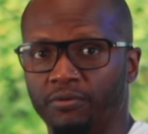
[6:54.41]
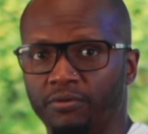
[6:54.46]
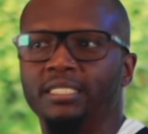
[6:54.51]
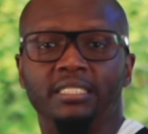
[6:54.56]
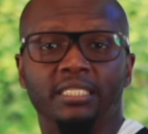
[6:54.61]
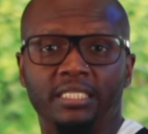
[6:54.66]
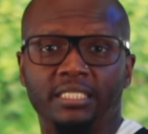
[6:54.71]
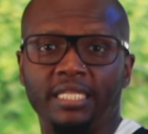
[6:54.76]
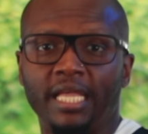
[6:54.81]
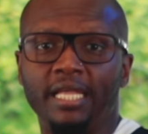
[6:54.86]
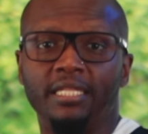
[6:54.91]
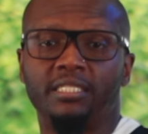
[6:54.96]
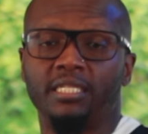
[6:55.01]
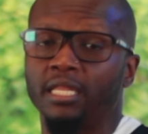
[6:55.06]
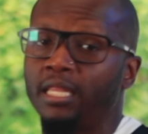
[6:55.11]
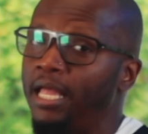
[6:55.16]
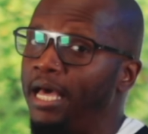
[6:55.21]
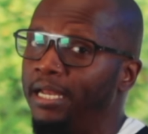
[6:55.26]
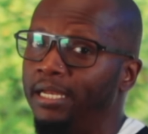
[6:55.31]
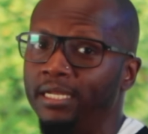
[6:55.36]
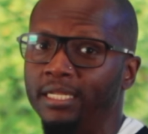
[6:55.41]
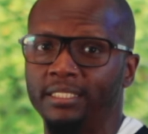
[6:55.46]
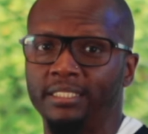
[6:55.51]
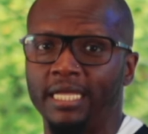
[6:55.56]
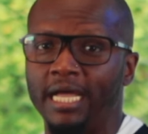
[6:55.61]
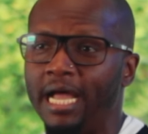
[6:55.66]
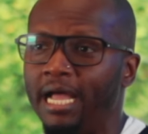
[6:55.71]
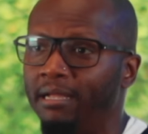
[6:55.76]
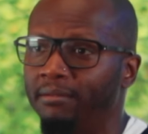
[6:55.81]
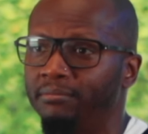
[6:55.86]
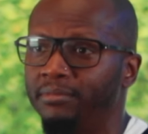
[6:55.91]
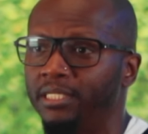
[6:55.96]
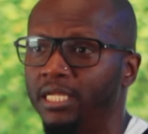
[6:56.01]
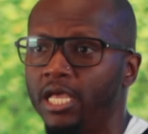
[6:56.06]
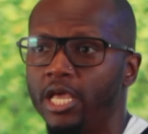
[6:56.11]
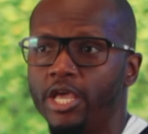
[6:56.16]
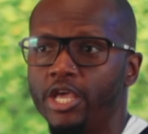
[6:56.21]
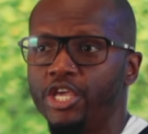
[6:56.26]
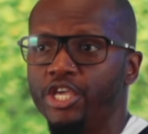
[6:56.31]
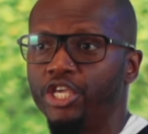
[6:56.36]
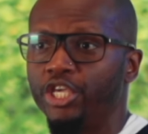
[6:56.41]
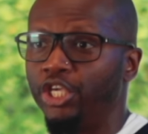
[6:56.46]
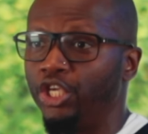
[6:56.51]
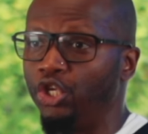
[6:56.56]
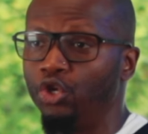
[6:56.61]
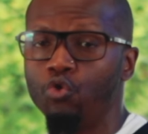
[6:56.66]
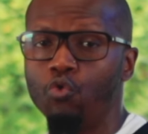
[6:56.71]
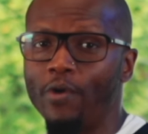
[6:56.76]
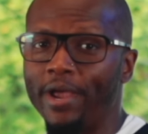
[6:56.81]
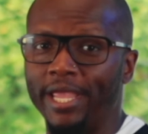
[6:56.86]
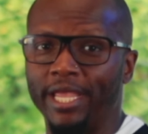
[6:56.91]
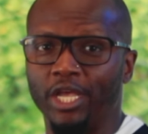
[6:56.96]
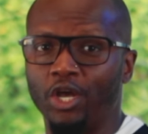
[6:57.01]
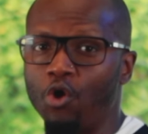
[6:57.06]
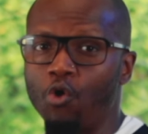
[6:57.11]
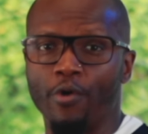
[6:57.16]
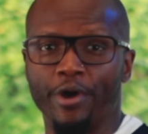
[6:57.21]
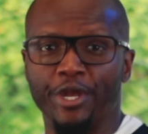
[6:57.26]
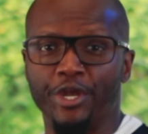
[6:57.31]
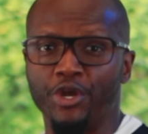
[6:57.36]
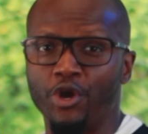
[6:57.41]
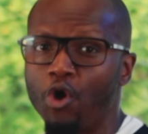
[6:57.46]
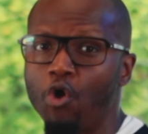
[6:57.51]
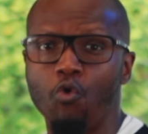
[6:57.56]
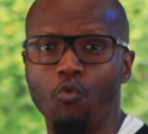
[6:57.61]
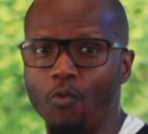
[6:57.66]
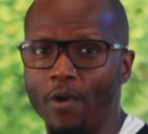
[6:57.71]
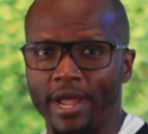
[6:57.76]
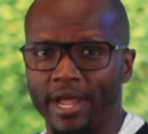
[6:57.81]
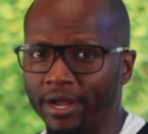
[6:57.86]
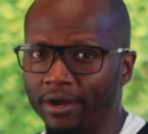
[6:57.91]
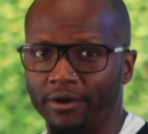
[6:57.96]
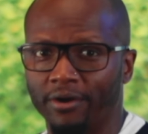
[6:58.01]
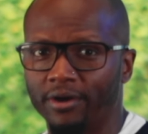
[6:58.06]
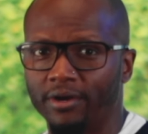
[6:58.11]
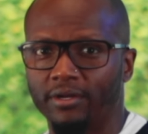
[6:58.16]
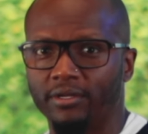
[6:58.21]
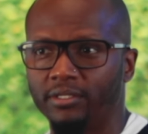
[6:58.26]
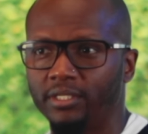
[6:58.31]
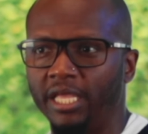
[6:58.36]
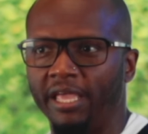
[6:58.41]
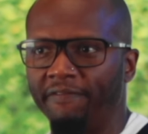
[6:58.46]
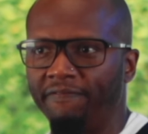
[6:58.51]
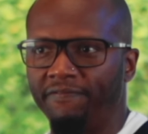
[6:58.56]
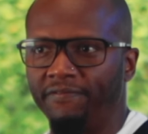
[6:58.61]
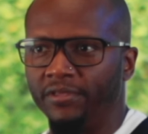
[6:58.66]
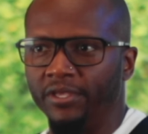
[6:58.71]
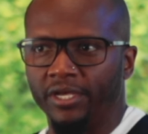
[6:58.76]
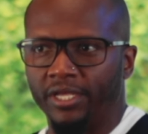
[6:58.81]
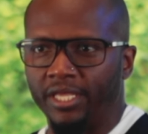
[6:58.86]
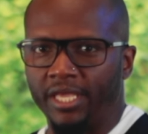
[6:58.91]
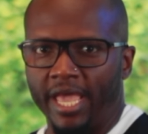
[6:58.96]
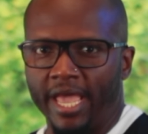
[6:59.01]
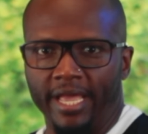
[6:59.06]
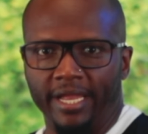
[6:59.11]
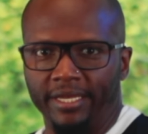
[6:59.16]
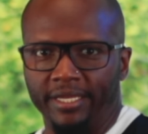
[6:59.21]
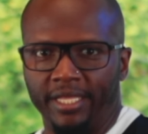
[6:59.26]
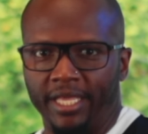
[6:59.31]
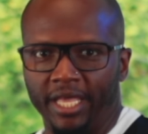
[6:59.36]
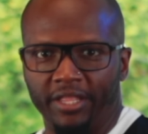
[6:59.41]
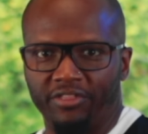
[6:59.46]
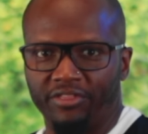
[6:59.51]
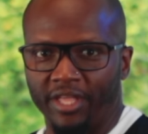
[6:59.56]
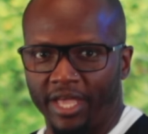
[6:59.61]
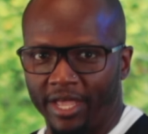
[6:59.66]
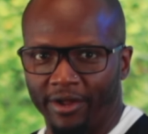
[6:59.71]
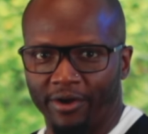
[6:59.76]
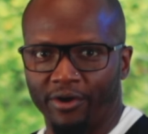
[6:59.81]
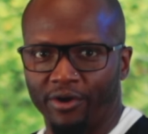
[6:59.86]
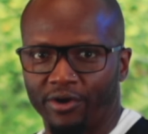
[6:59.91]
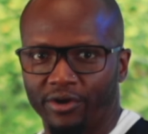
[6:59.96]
In the States, a lot of the times, you ain't going nowhere if you can't get there.